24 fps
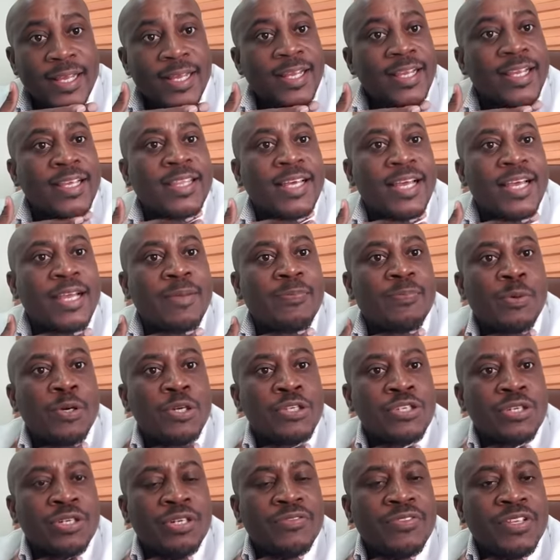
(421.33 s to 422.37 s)
either a
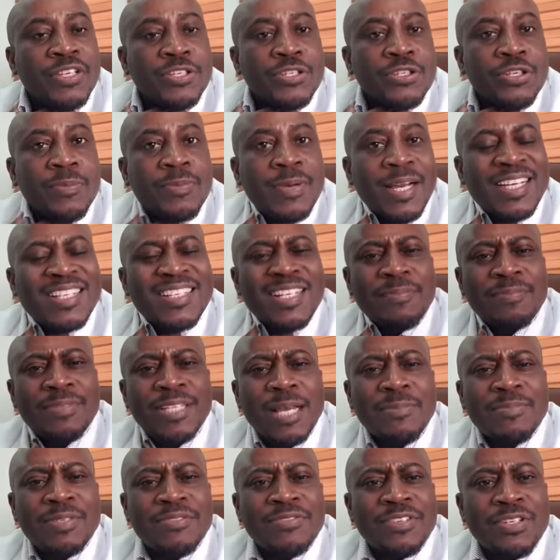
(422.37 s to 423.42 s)
portion of the stomach,
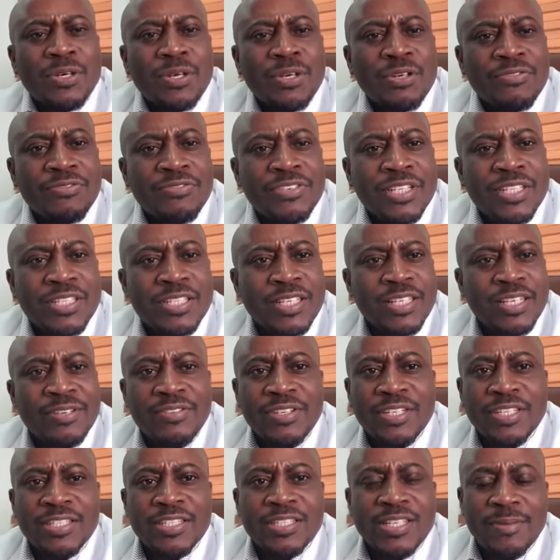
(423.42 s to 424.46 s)
sometimes even all of it,
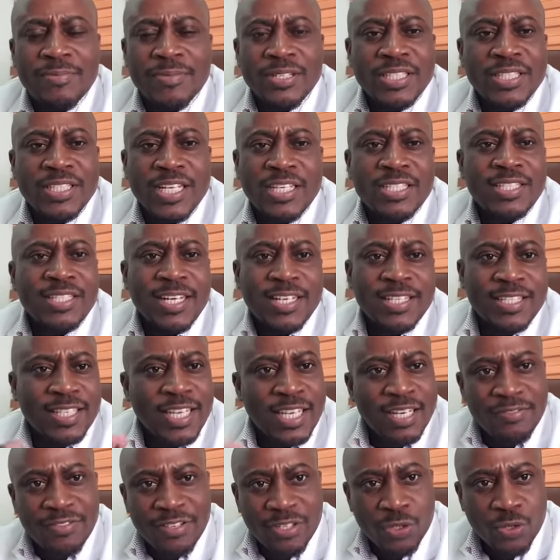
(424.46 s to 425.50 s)
even some intestines
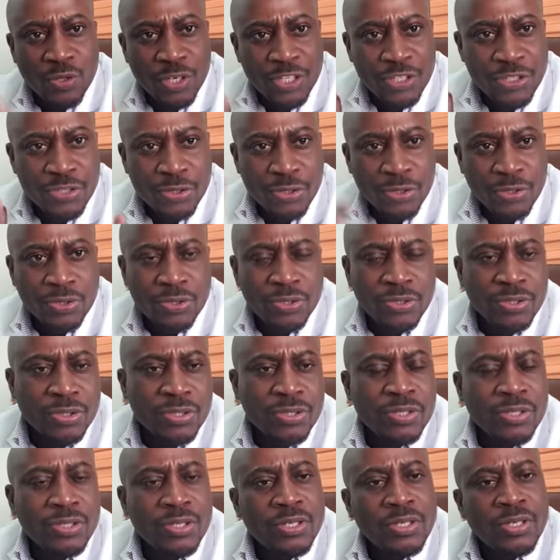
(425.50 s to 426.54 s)
can even go into
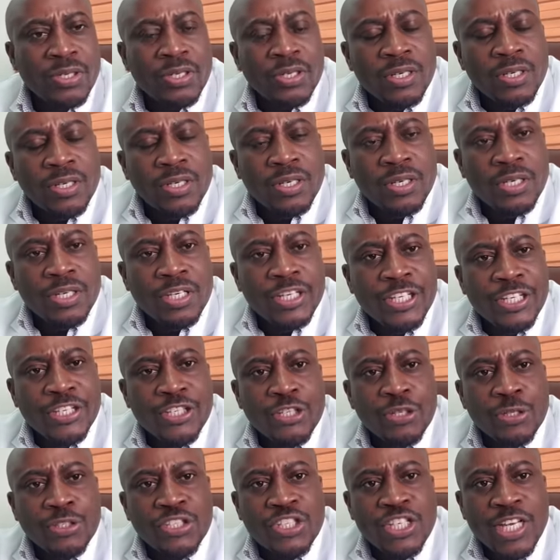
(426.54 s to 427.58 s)

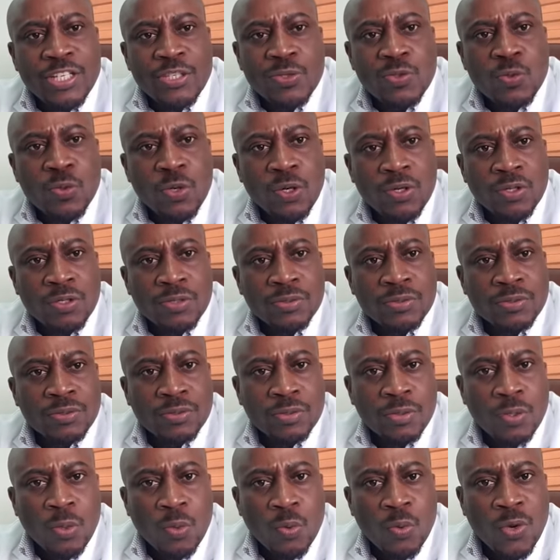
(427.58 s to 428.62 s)
your chest wall,
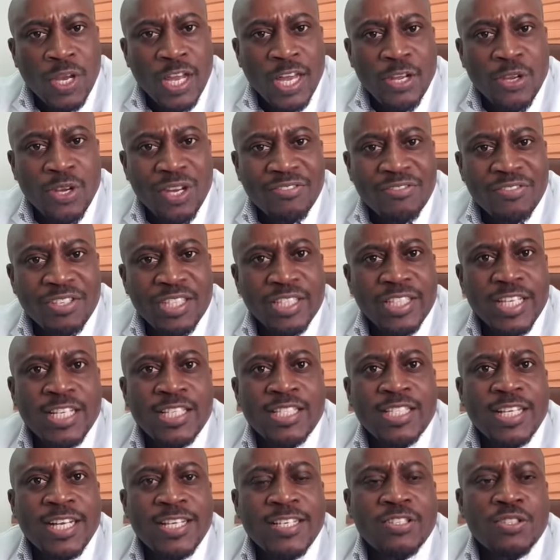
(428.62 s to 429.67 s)
where you have
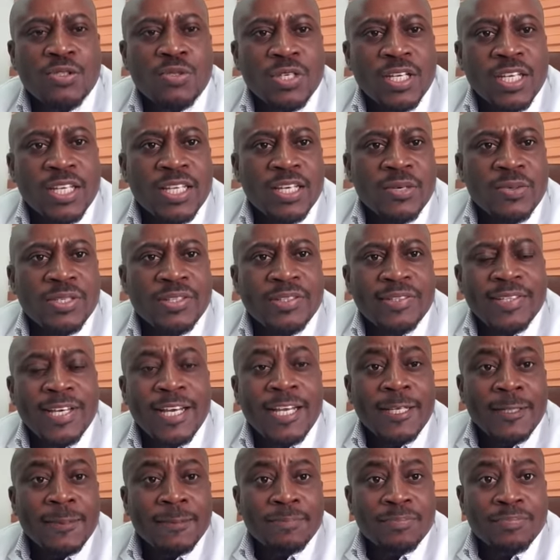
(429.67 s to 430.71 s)
intestines together with
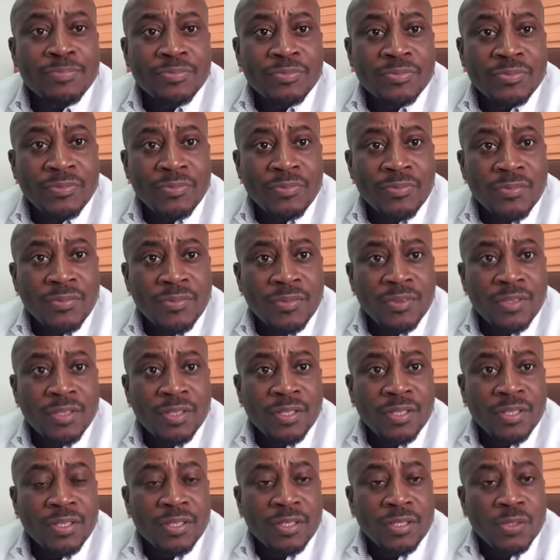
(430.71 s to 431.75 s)

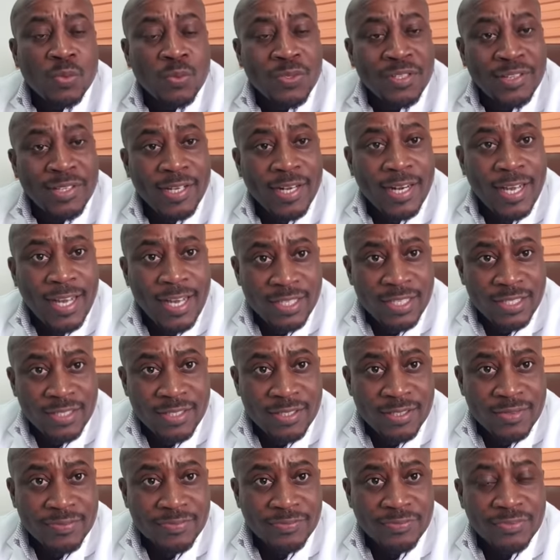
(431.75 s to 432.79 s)
the
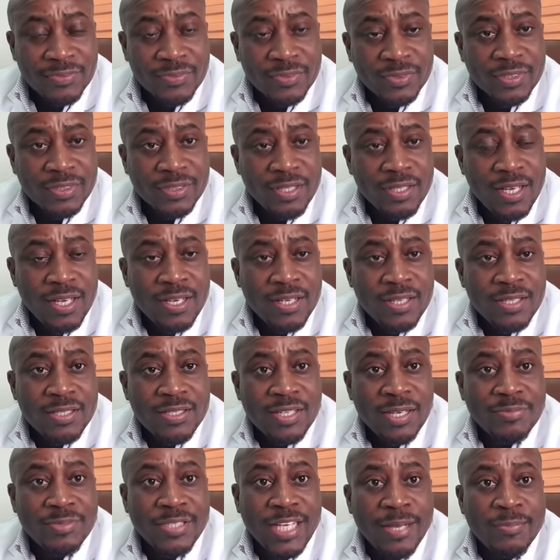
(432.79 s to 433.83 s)
lungs.
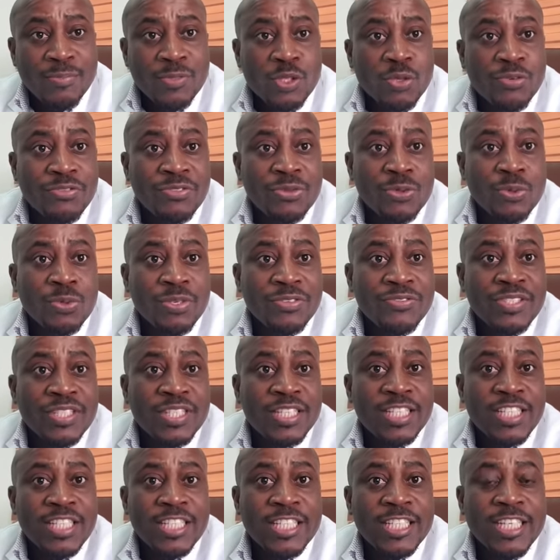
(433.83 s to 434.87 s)
Sometimes we've
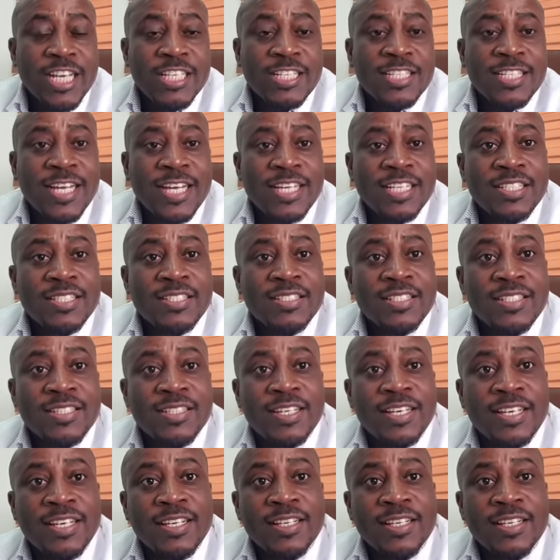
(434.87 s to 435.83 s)
seen intestines in